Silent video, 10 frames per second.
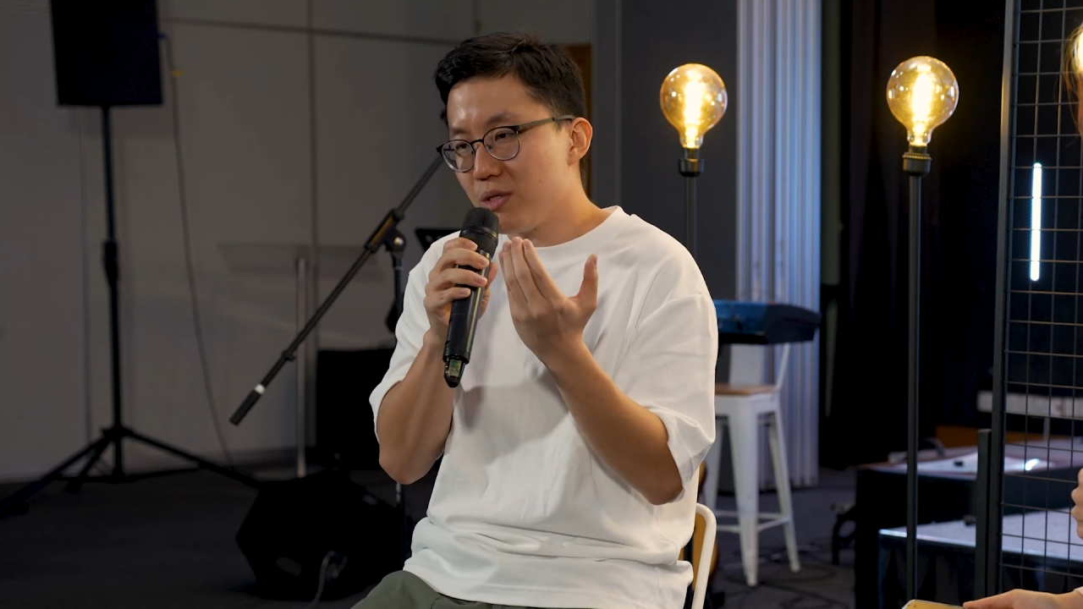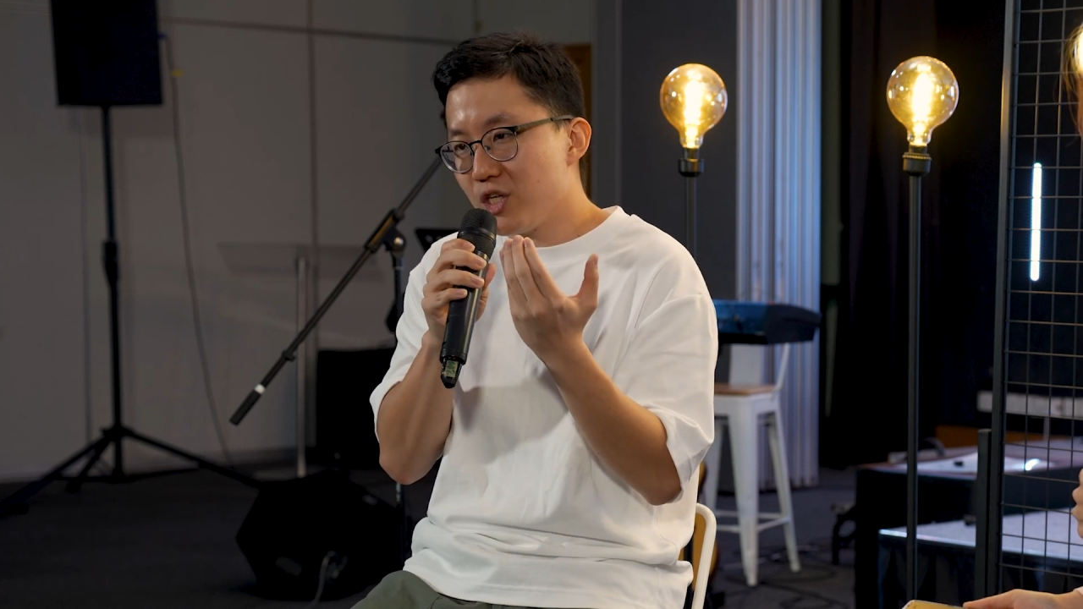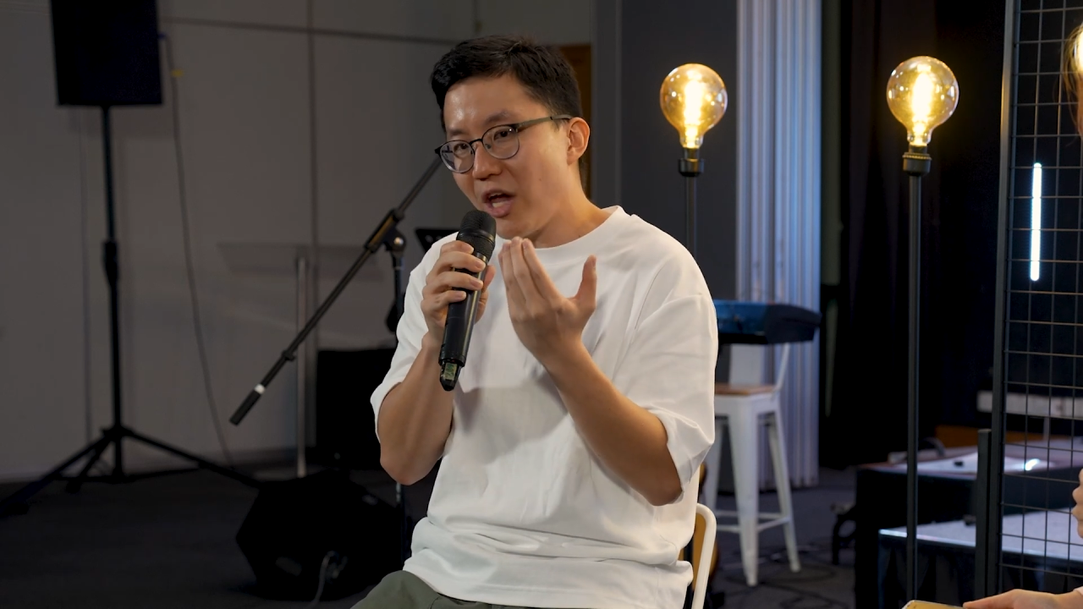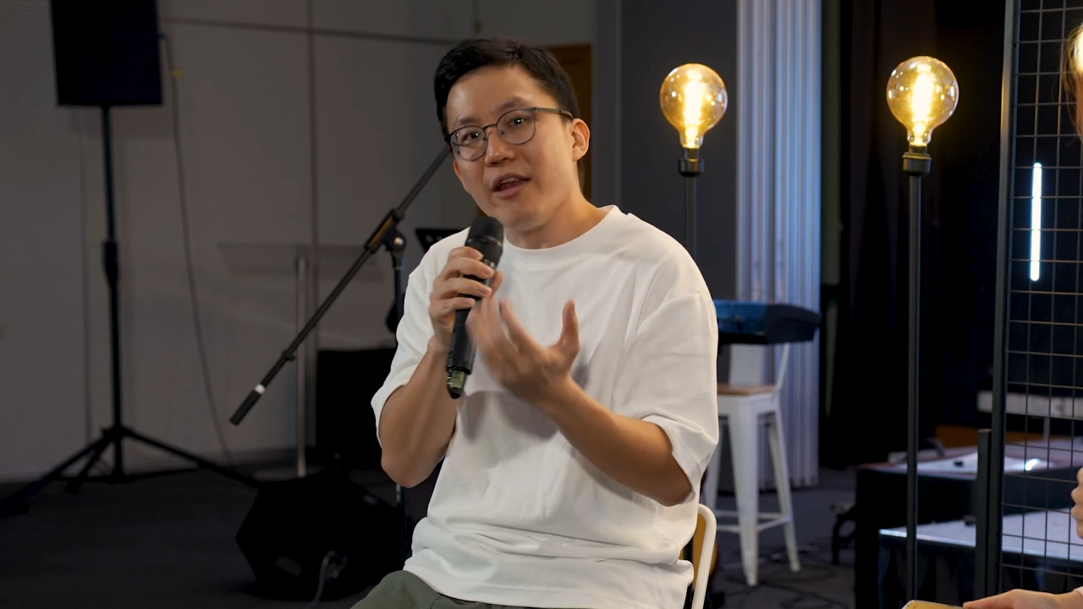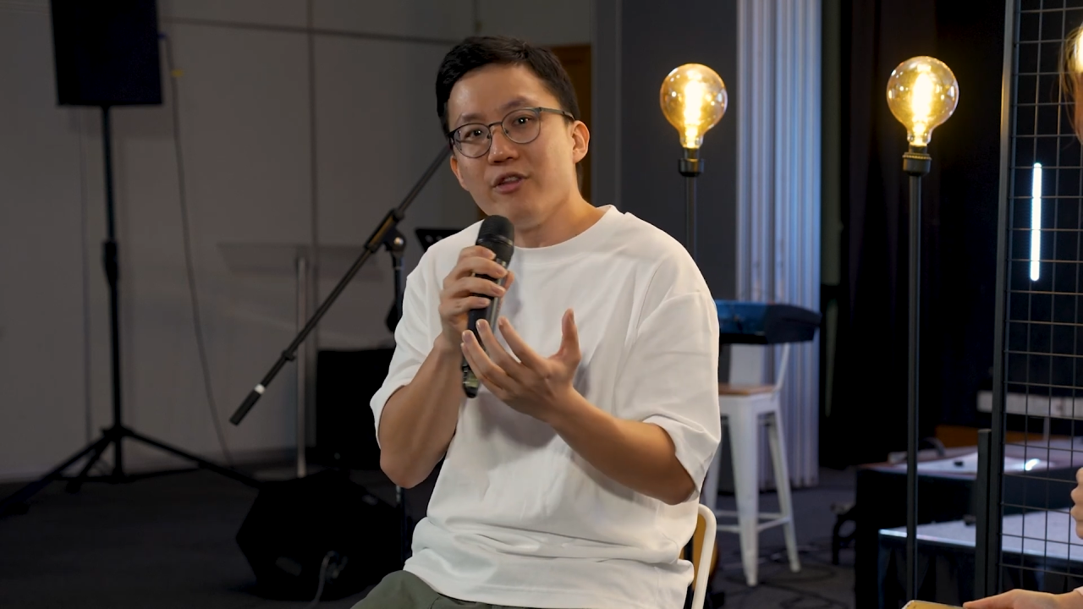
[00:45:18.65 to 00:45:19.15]

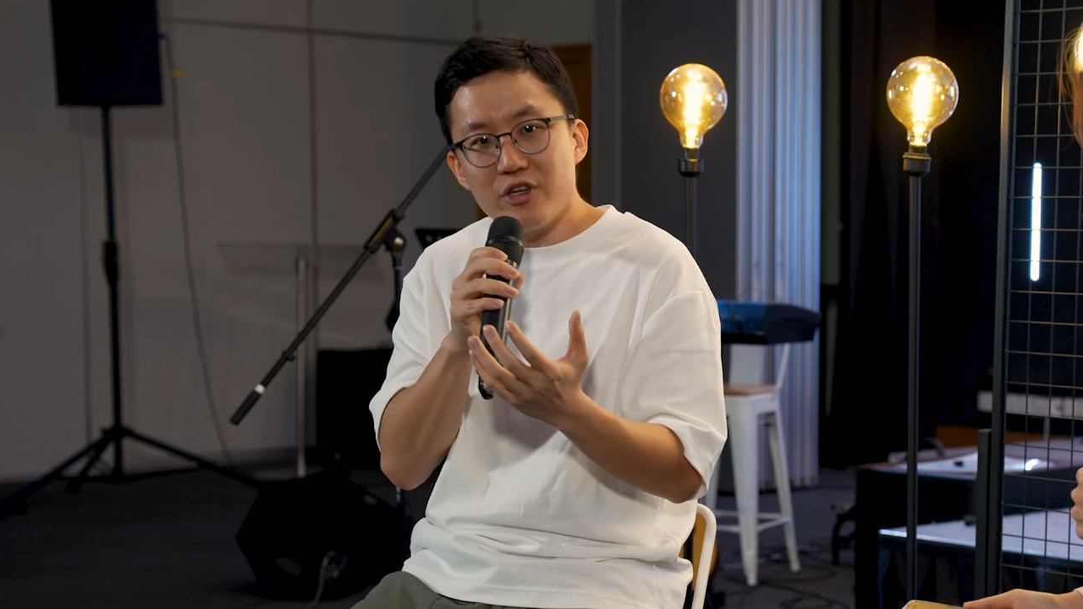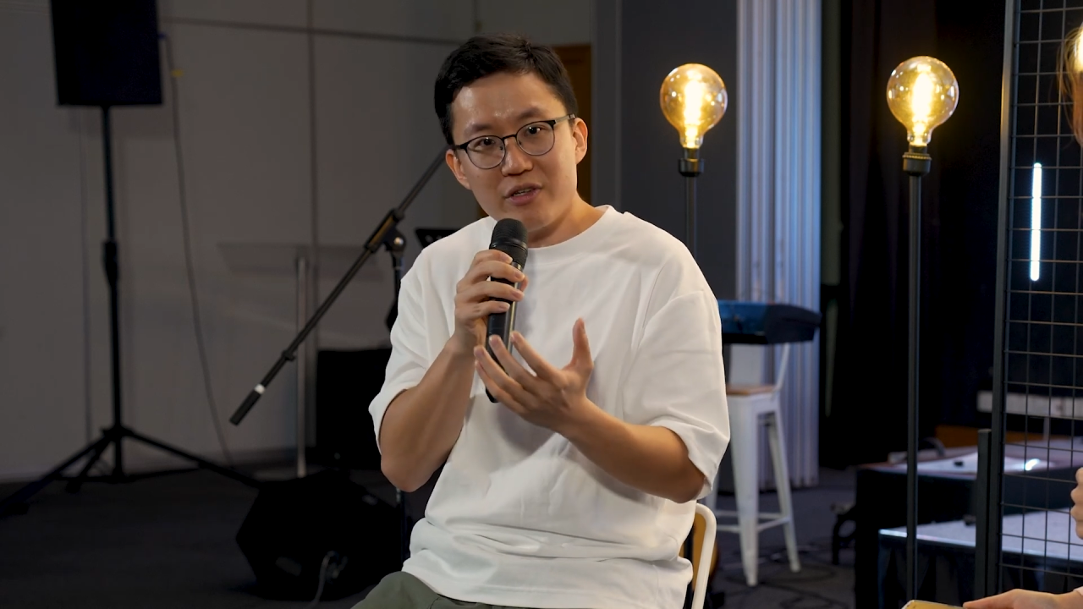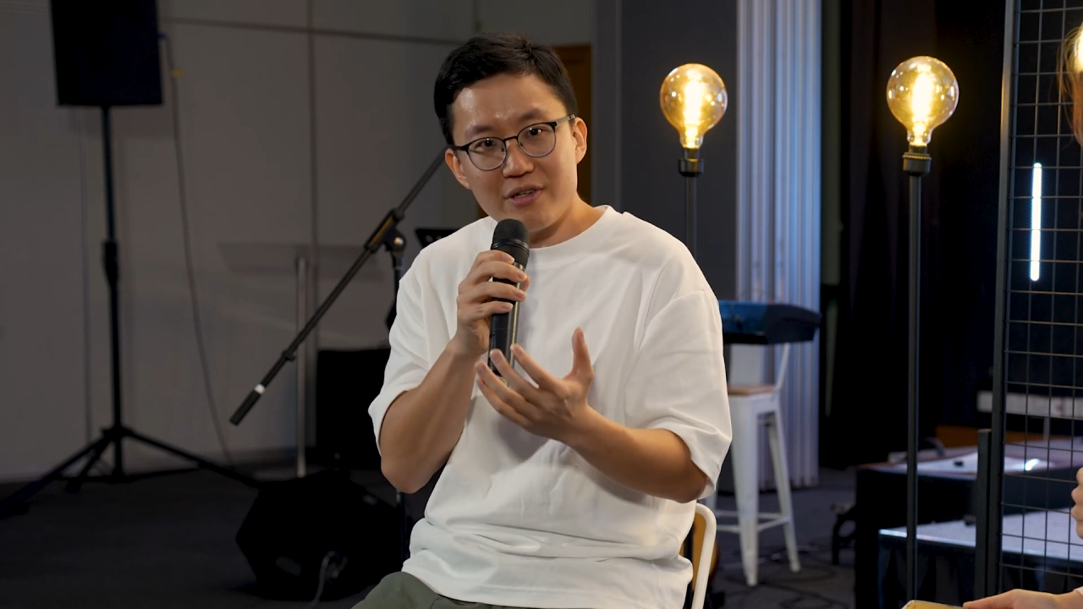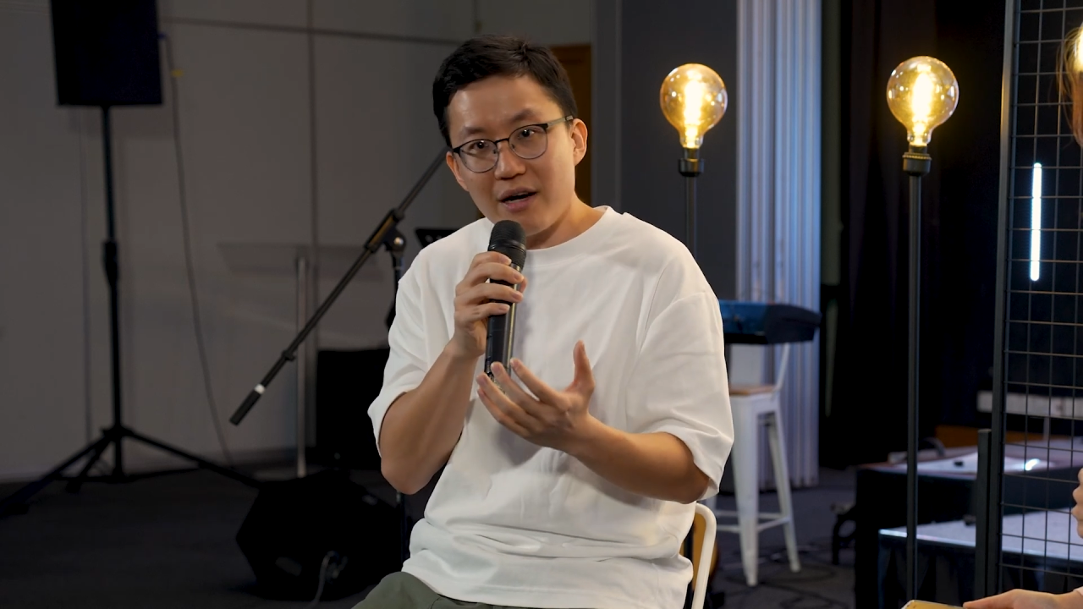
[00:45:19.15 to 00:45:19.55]
challenges